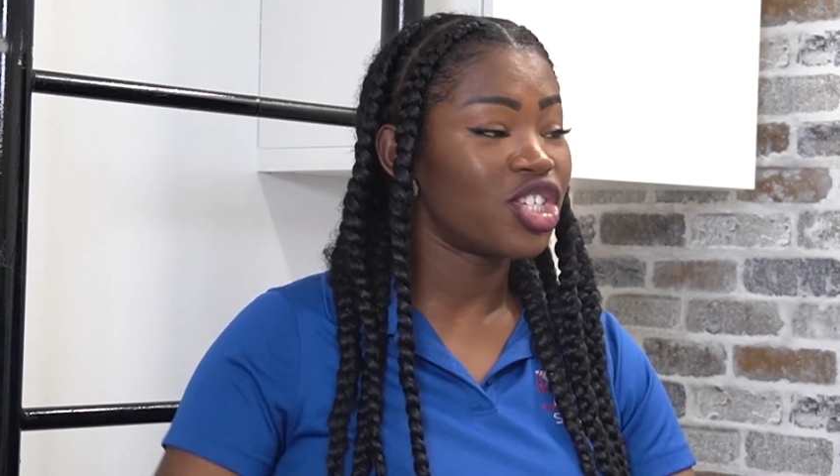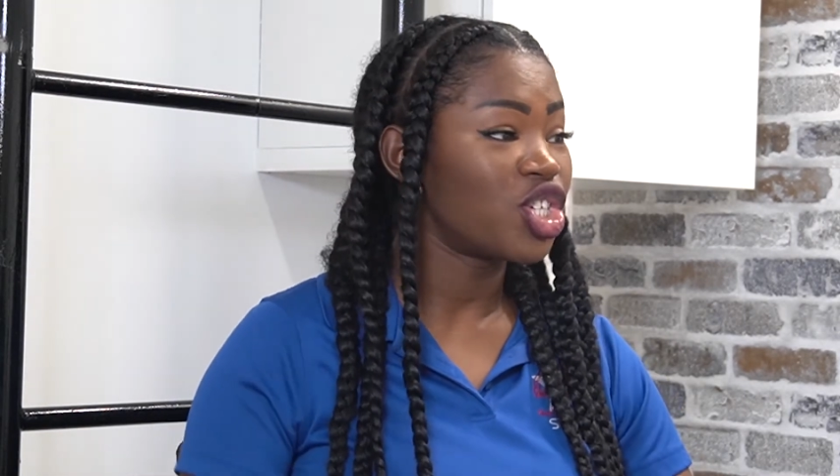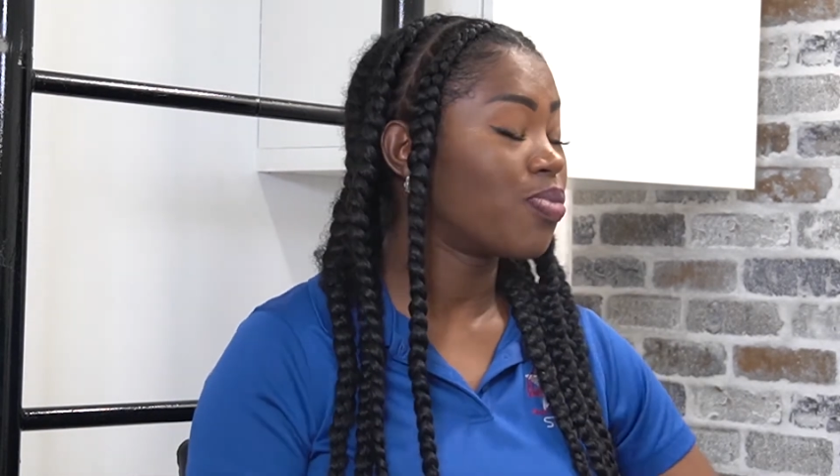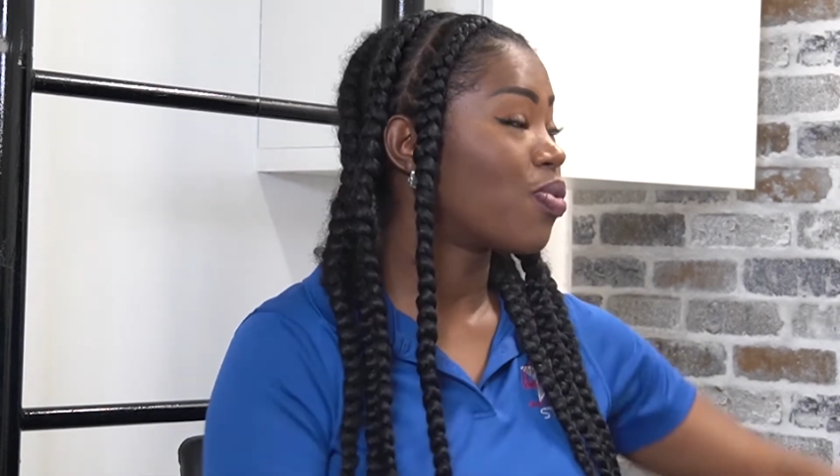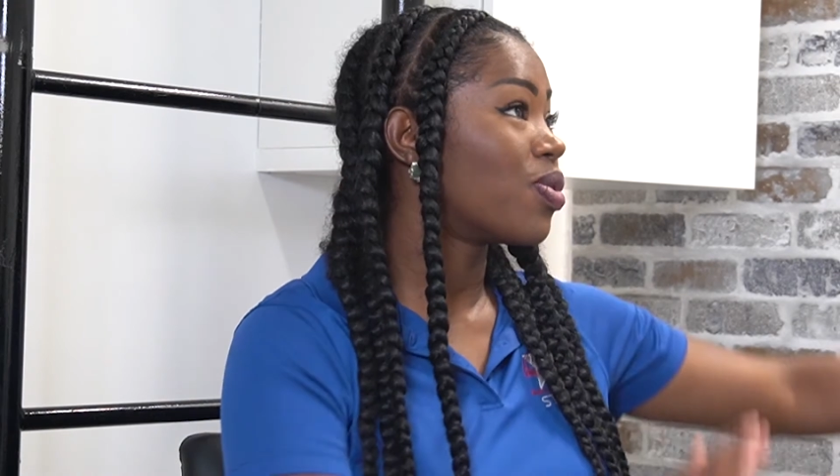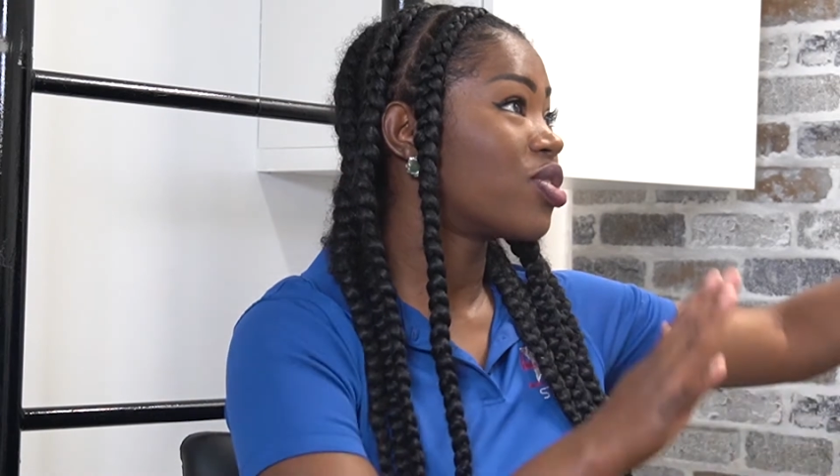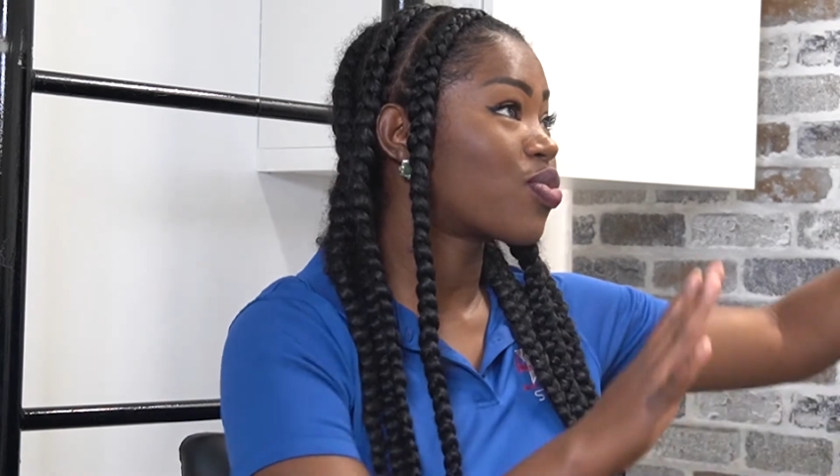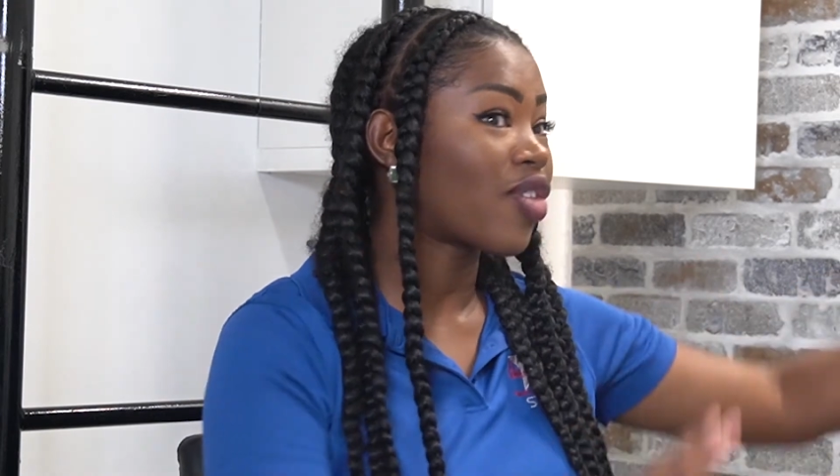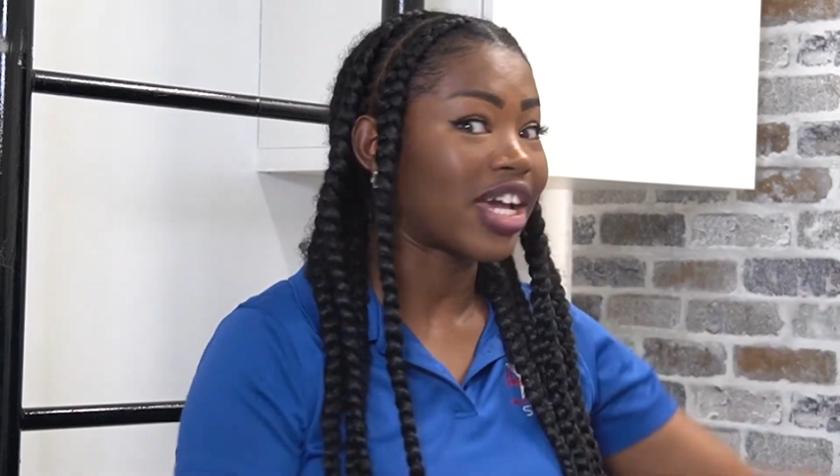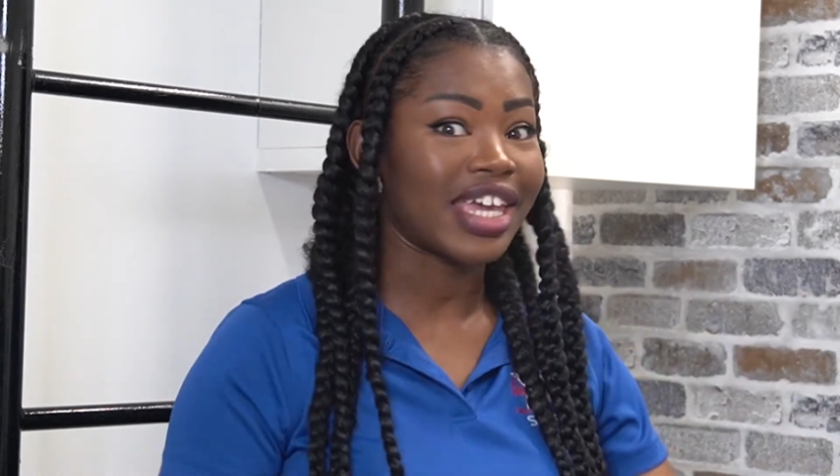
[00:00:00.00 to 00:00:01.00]
ship was
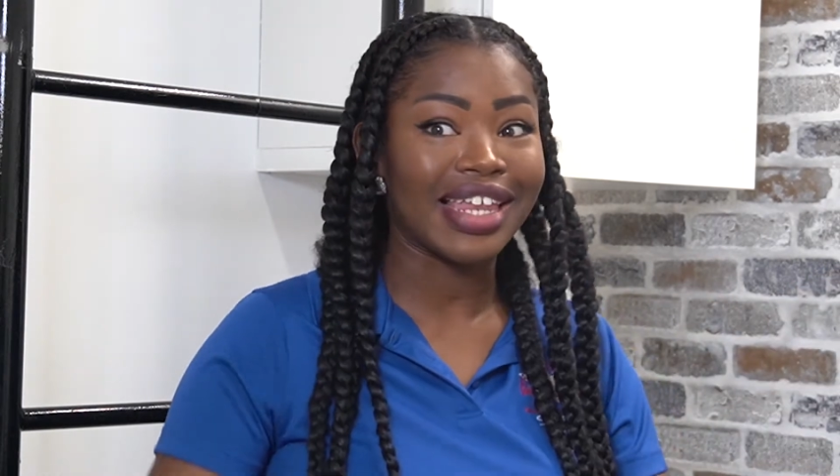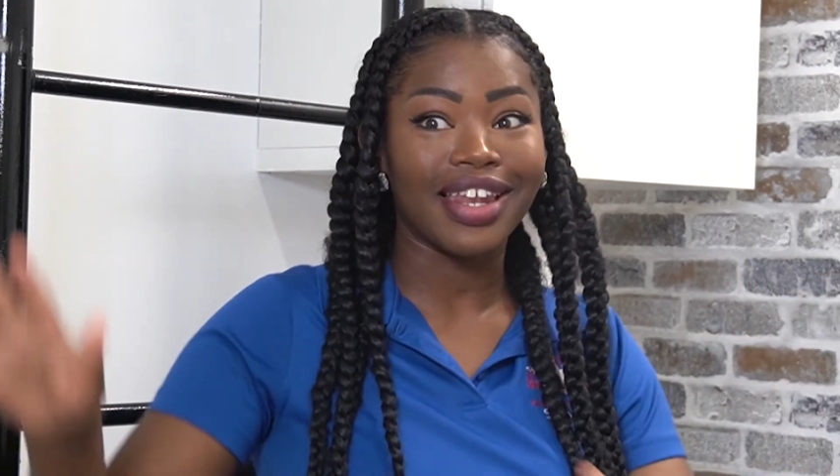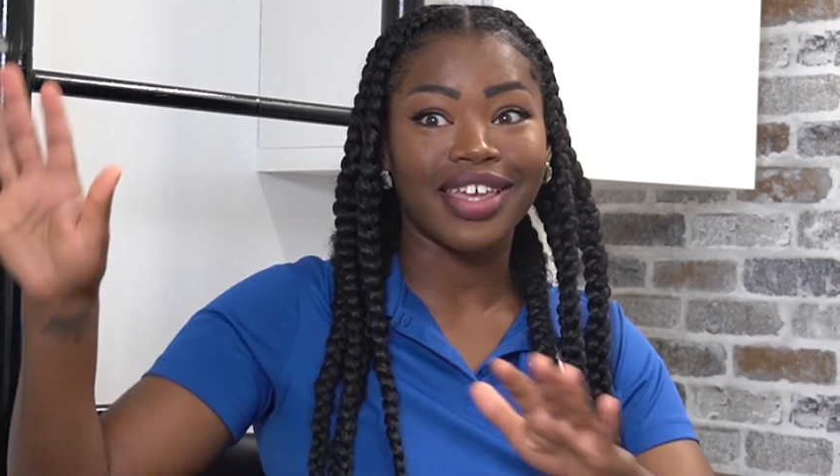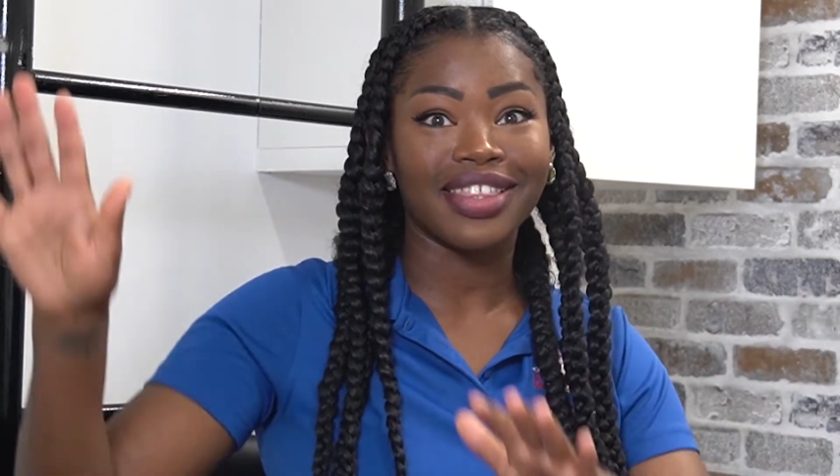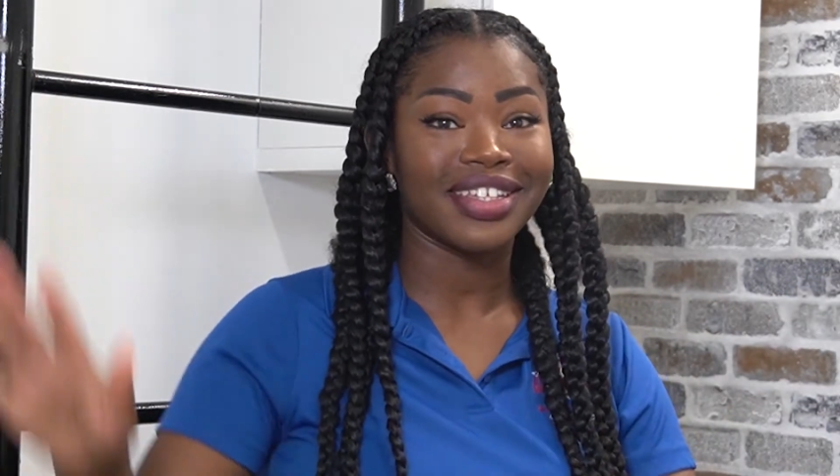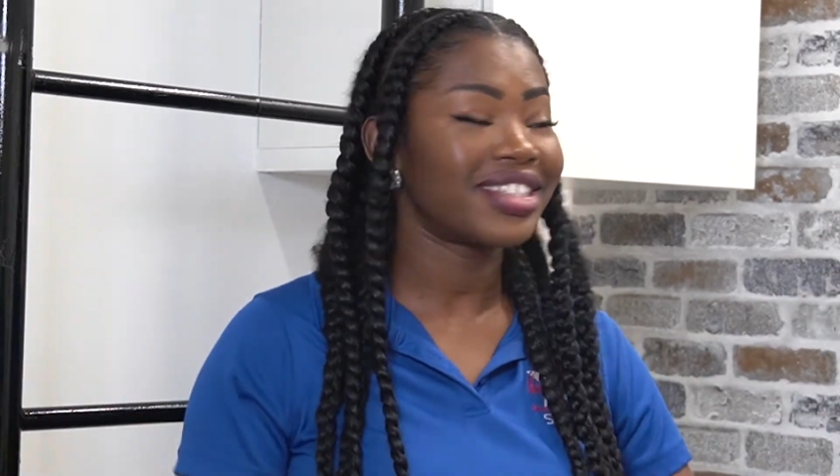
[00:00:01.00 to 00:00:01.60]
rocking like this.